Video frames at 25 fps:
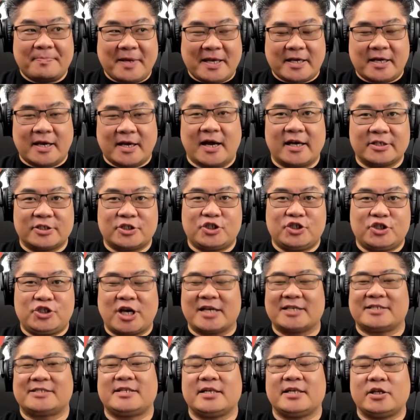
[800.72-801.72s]
because
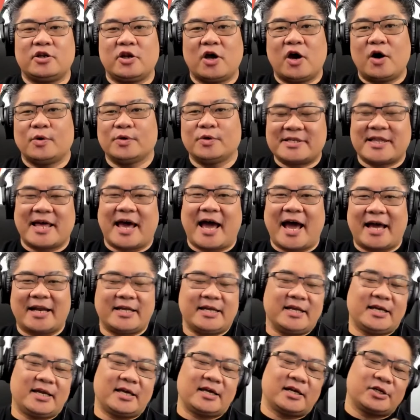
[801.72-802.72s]
Justin knows that,
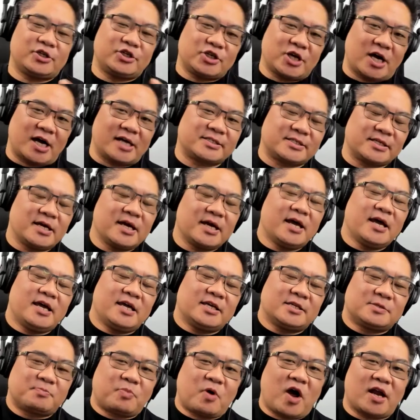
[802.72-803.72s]
he can adjust
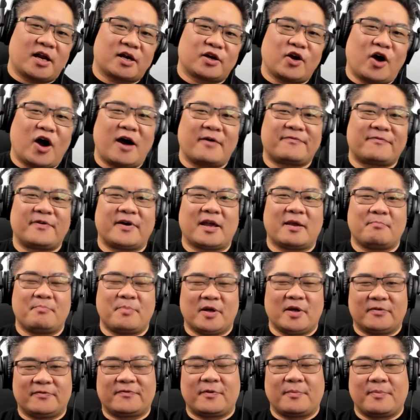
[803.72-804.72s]
his product offering and
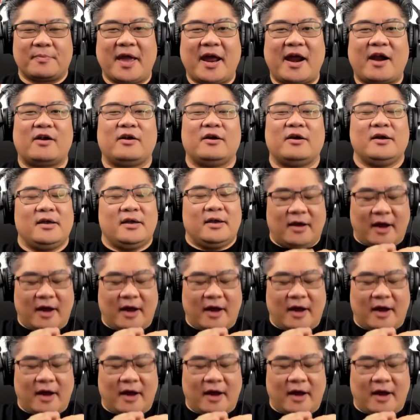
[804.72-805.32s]
build from there.